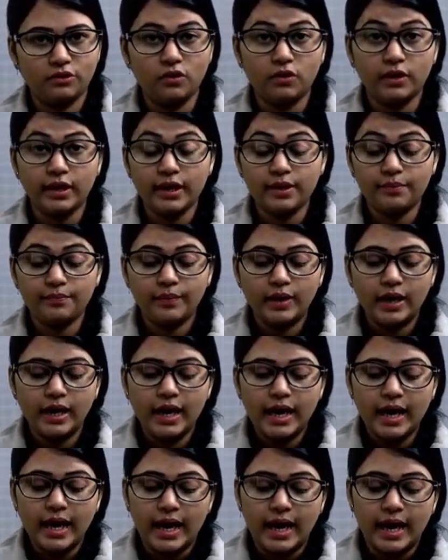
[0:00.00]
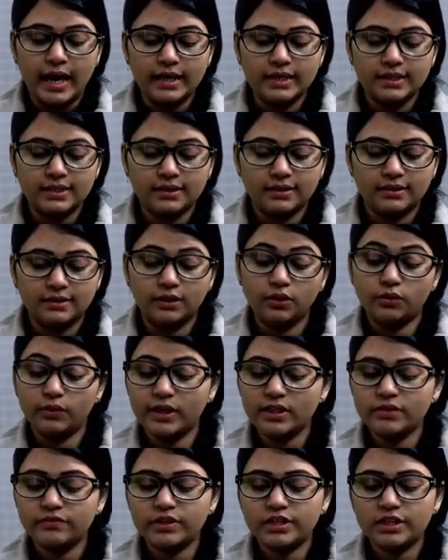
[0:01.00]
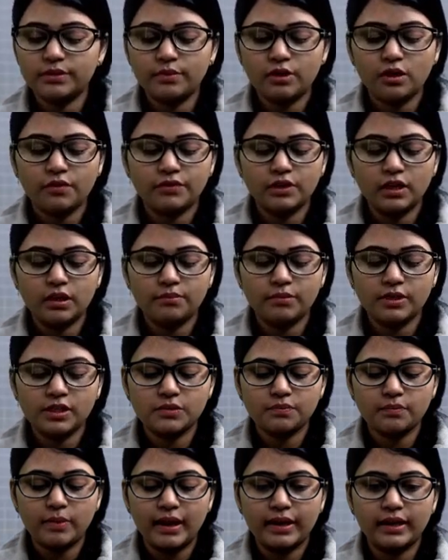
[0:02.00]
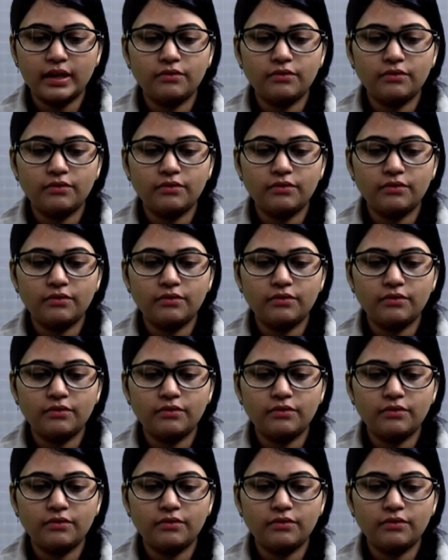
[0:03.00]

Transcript: Okay, and the lowest vertebra of the lumbar spine,